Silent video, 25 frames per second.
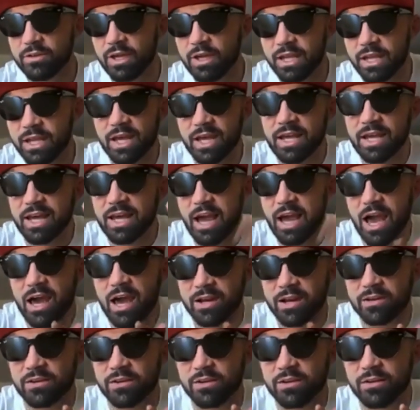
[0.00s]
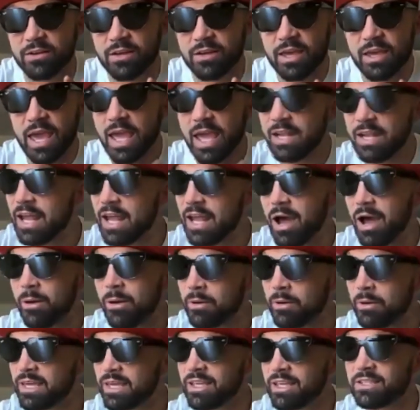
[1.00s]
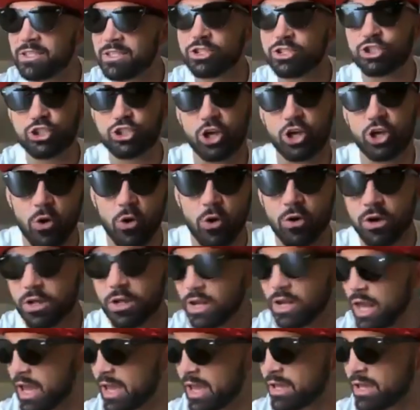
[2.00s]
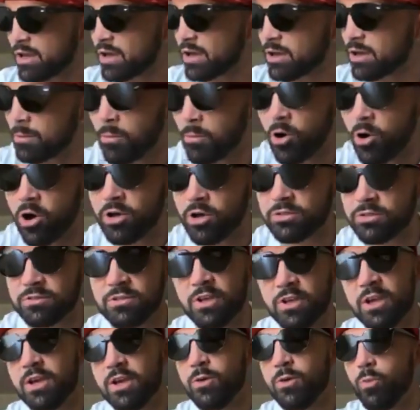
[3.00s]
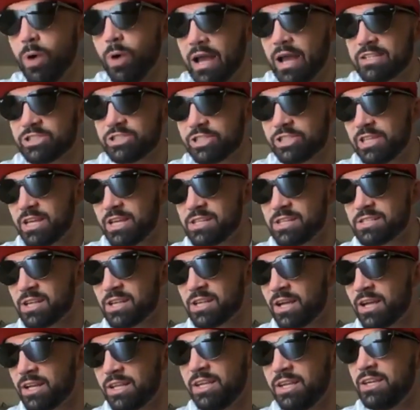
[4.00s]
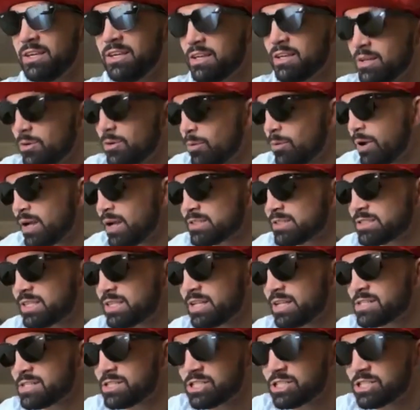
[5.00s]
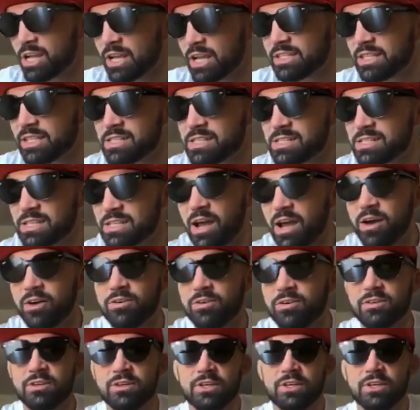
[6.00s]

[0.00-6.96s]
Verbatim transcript: And I got her. And now I get to show her, like, come on, watch this, honey. Watch this. Check this out.